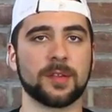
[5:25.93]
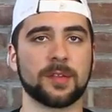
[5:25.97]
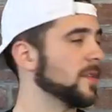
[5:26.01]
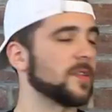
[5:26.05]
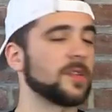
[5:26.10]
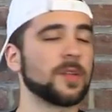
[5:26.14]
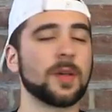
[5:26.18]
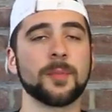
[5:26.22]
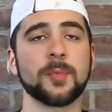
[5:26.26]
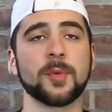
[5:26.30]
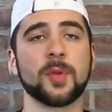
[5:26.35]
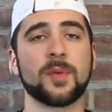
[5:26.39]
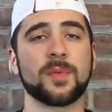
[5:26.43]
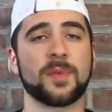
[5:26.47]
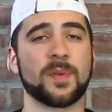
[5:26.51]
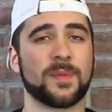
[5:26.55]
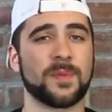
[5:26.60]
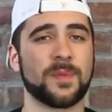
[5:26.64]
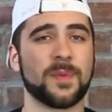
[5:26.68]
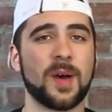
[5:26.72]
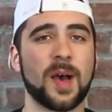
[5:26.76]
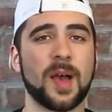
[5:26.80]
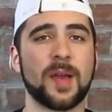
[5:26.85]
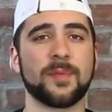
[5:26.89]
He's coming off a
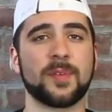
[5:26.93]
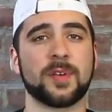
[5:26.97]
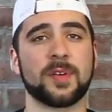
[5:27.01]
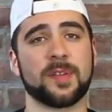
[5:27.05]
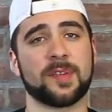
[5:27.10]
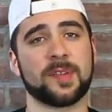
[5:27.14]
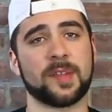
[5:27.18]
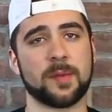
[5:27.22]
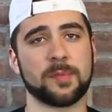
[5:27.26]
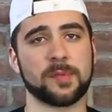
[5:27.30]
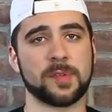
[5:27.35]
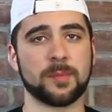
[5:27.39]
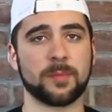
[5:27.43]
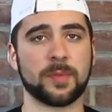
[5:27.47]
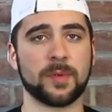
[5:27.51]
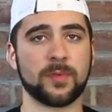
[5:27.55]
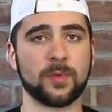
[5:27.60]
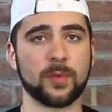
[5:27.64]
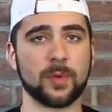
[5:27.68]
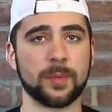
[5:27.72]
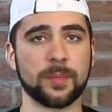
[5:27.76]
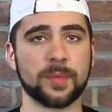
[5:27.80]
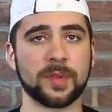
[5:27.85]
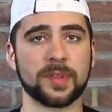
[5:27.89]
five interception
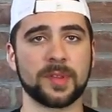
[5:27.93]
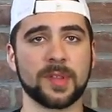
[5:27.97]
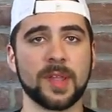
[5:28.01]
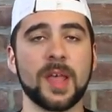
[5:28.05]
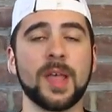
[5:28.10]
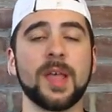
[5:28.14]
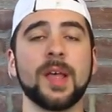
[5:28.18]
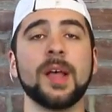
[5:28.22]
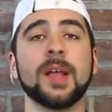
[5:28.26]
performance.